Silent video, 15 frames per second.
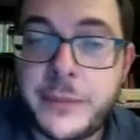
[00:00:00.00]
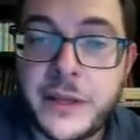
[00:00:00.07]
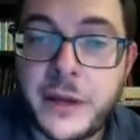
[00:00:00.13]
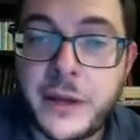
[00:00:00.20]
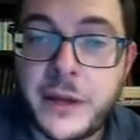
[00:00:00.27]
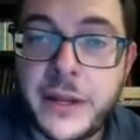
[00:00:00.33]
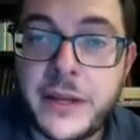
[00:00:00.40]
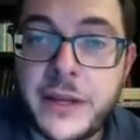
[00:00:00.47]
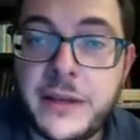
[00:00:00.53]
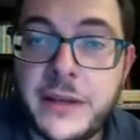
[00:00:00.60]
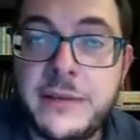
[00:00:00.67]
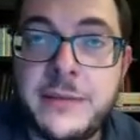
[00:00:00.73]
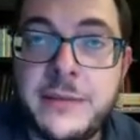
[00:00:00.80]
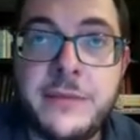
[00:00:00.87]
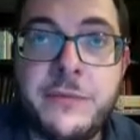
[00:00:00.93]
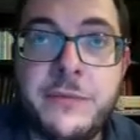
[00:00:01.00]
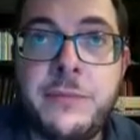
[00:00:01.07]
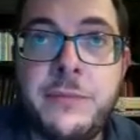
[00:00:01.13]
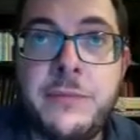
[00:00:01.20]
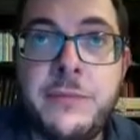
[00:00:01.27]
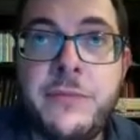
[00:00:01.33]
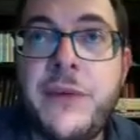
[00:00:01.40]
coin
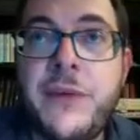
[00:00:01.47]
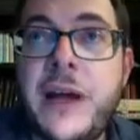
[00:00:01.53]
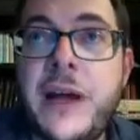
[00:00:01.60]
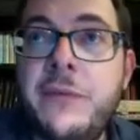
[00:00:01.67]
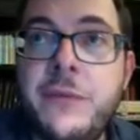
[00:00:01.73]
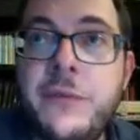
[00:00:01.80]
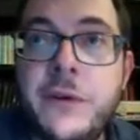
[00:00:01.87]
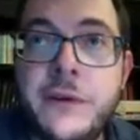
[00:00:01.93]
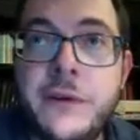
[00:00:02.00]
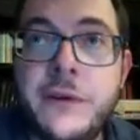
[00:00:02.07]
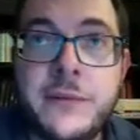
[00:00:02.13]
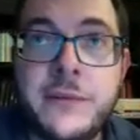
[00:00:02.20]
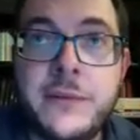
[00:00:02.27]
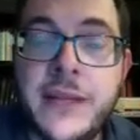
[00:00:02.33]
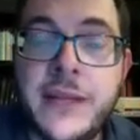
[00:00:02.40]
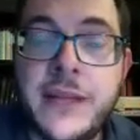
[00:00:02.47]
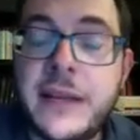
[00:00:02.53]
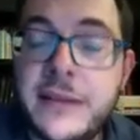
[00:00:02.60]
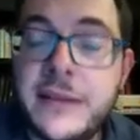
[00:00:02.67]
five or ten